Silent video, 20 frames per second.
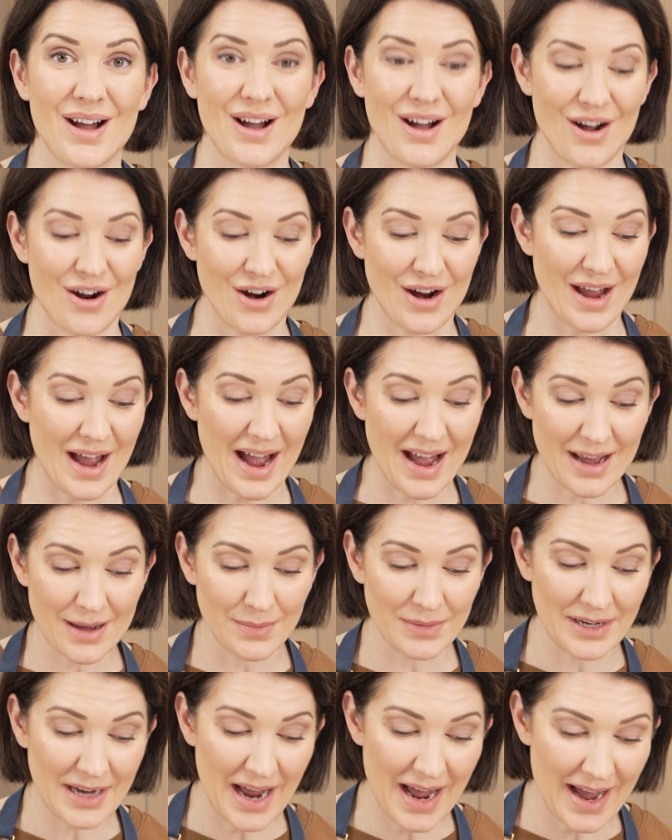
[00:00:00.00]
All right, I
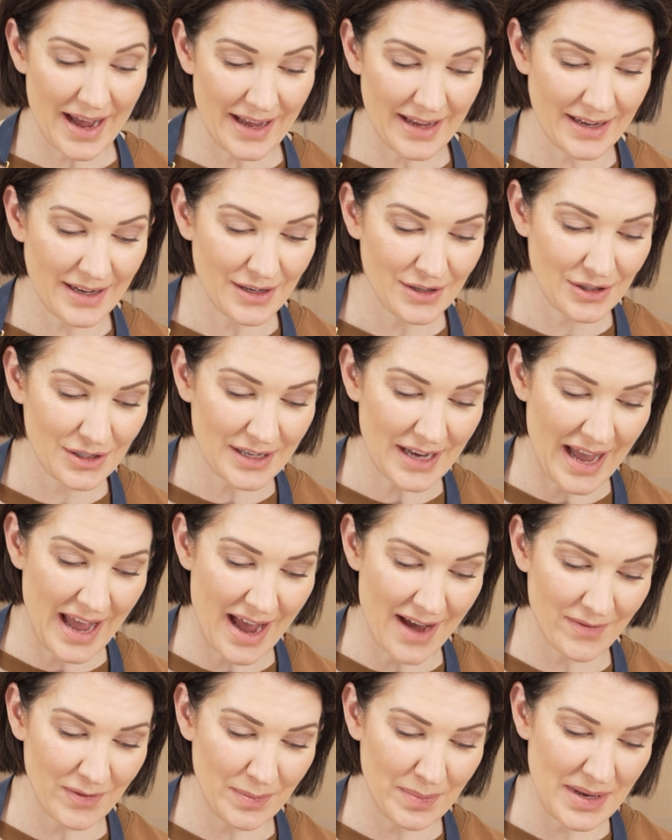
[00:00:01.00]
am dying to have a